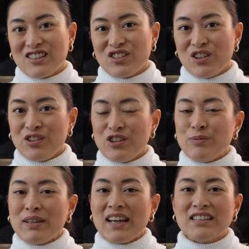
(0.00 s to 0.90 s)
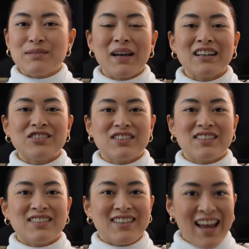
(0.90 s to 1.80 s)
So you'll be expected to
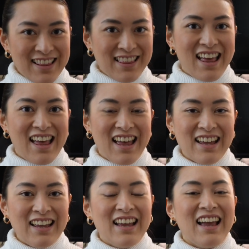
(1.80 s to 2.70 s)
stand there